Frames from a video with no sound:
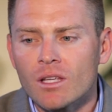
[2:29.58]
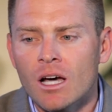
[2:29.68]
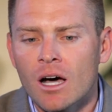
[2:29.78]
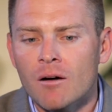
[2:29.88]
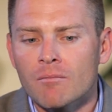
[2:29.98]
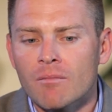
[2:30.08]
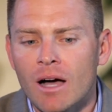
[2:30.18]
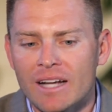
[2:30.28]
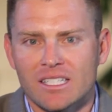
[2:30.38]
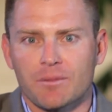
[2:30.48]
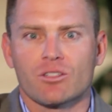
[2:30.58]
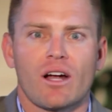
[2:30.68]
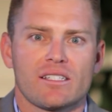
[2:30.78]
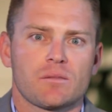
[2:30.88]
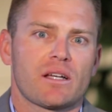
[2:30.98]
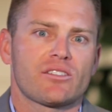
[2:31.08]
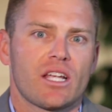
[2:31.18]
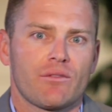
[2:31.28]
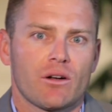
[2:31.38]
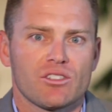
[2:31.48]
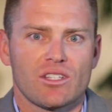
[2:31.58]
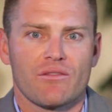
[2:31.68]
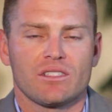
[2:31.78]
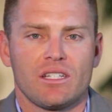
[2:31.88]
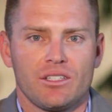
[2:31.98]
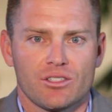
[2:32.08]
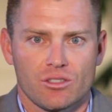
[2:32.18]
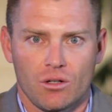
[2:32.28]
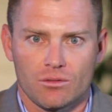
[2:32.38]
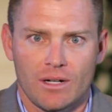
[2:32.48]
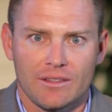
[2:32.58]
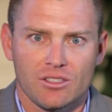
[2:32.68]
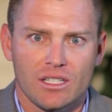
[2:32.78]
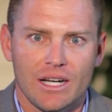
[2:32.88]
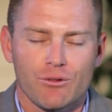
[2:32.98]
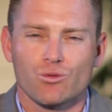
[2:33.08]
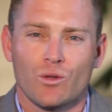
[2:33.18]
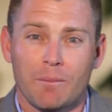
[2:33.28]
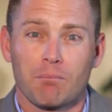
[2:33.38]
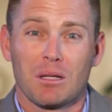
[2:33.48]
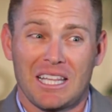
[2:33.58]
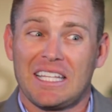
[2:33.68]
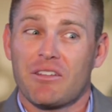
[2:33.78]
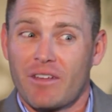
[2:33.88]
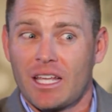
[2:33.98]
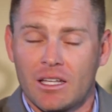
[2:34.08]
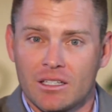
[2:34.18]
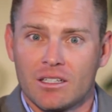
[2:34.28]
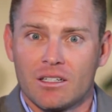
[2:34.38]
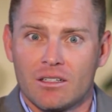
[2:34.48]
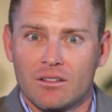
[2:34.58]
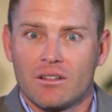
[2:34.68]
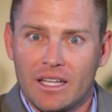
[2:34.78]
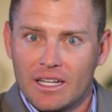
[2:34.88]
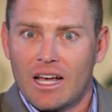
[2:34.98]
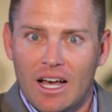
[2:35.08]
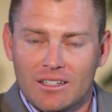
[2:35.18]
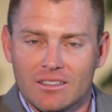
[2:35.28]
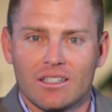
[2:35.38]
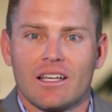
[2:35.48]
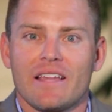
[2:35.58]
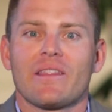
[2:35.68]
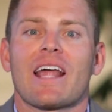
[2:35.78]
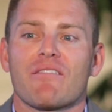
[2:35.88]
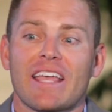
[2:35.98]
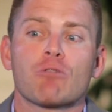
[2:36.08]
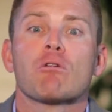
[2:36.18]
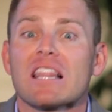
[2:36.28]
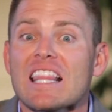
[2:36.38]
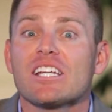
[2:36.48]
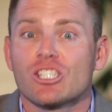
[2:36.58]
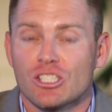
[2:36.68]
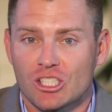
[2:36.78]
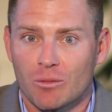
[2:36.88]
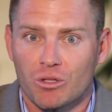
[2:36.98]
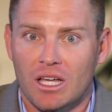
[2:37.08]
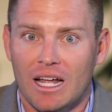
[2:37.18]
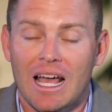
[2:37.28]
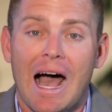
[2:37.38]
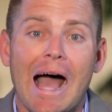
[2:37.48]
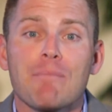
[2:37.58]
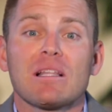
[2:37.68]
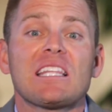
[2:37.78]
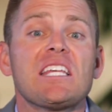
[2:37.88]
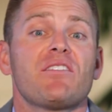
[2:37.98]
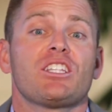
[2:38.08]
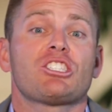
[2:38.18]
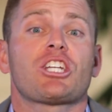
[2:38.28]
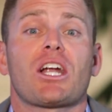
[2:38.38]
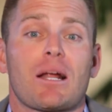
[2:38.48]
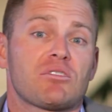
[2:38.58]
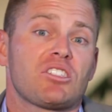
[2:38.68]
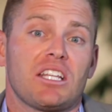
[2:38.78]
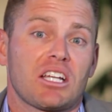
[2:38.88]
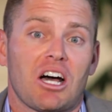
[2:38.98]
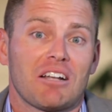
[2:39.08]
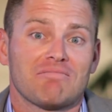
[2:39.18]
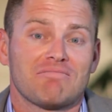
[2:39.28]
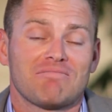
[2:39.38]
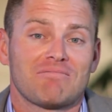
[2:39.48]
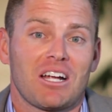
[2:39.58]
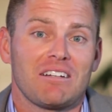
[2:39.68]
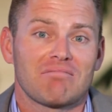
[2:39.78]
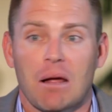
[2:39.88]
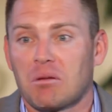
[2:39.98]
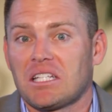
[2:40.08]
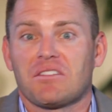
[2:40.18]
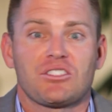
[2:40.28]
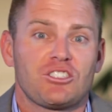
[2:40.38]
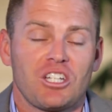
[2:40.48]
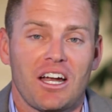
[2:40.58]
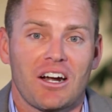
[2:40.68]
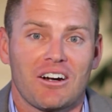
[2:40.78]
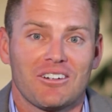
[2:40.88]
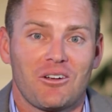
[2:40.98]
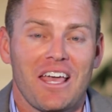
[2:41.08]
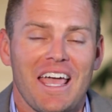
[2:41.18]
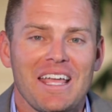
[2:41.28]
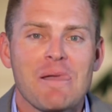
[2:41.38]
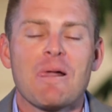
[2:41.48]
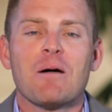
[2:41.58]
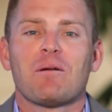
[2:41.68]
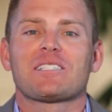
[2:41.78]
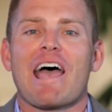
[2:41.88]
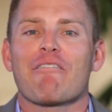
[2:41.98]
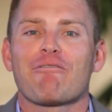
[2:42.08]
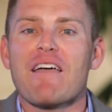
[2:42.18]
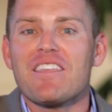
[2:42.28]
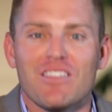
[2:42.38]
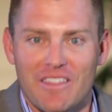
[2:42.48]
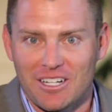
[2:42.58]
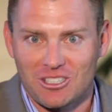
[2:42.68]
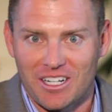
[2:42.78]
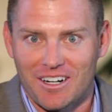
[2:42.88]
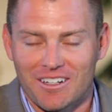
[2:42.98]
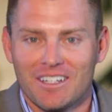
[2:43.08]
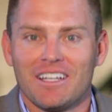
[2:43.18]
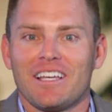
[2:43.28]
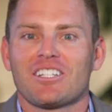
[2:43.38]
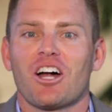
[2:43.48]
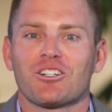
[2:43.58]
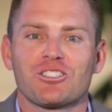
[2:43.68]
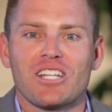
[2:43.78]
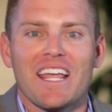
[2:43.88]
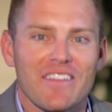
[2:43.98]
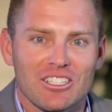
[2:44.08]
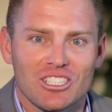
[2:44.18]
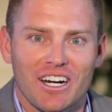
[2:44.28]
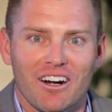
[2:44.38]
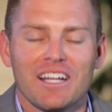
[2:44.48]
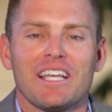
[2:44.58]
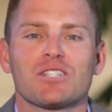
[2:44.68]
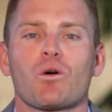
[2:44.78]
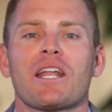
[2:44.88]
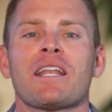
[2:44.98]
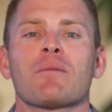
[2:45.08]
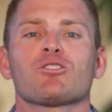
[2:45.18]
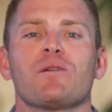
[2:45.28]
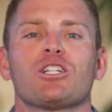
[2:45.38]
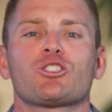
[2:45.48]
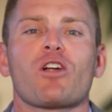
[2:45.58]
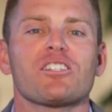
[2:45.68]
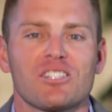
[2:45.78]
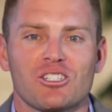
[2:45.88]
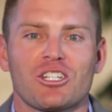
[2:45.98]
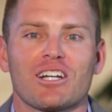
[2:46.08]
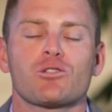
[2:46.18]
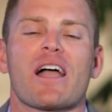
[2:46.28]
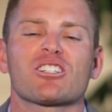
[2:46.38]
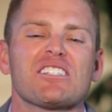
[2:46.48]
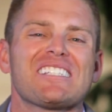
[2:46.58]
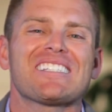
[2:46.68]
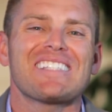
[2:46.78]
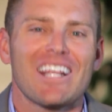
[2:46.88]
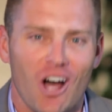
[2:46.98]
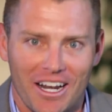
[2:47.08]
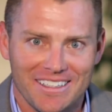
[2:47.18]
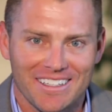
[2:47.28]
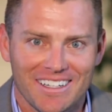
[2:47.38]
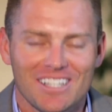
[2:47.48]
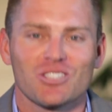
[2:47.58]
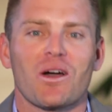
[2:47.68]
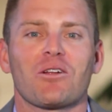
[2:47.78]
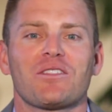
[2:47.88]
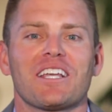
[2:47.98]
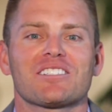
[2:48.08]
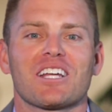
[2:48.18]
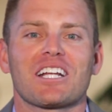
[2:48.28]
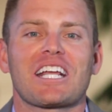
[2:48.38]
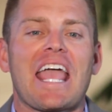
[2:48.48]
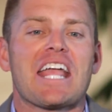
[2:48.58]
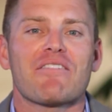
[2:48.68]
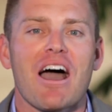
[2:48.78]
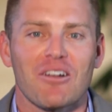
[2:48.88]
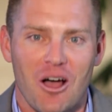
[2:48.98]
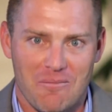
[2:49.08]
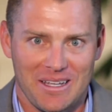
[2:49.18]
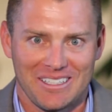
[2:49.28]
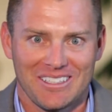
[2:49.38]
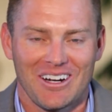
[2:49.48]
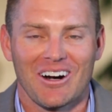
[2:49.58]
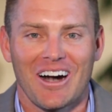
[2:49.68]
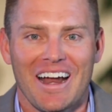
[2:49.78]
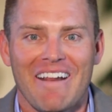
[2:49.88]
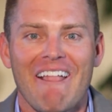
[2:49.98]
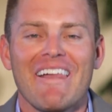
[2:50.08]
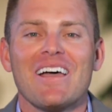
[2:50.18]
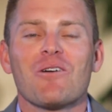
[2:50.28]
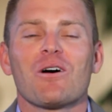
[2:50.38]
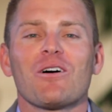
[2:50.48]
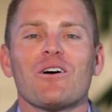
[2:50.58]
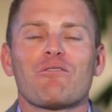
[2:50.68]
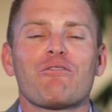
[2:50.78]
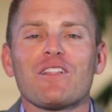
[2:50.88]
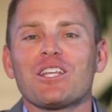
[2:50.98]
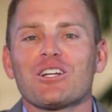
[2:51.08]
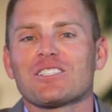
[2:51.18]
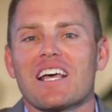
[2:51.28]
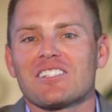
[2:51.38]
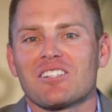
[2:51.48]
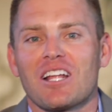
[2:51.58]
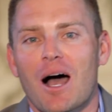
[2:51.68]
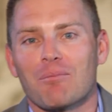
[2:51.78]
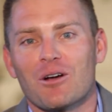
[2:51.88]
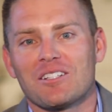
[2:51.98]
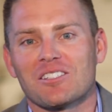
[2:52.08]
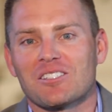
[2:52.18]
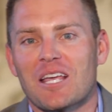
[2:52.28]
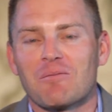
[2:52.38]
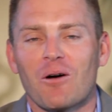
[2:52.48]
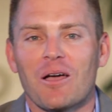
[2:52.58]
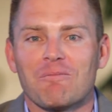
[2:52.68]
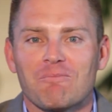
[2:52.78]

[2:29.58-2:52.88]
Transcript: I accepted Christ as my Savior when I was 17 years old, right? There's a difference between believing in God and then having a relationship with God. I believe in the chair I'm sitting on, right? I believe it's a chair, okay? But to have faith in that chair and to understand that chair is what enables me to trust this chair to actually sit on it so I don't think it's going to cave out on me, all right? Well, fulfilling your destiny operates the same way.